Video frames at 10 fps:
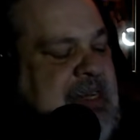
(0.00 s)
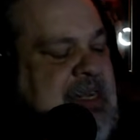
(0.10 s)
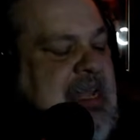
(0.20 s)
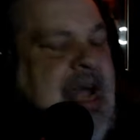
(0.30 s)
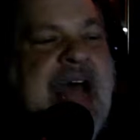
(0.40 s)

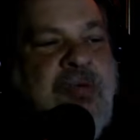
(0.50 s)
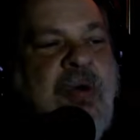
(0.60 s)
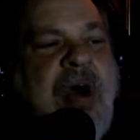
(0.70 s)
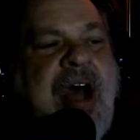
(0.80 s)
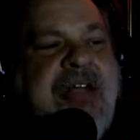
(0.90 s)
I'd
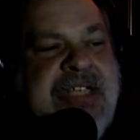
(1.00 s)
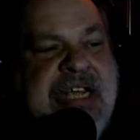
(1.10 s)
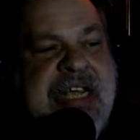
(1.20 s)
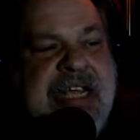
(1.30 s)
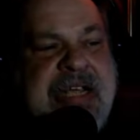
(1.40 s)
watch
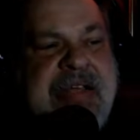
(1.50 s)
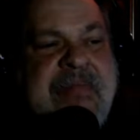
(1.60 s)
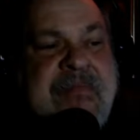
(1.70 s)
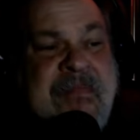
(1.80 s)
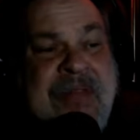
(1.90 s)

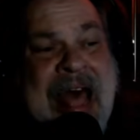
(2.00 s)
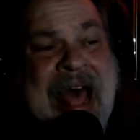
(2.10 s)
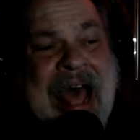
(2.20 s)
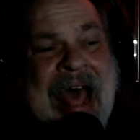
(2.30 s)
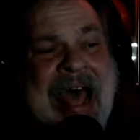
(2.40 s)
him
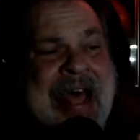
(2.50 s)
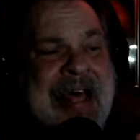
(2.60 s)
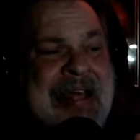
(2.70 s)
fly.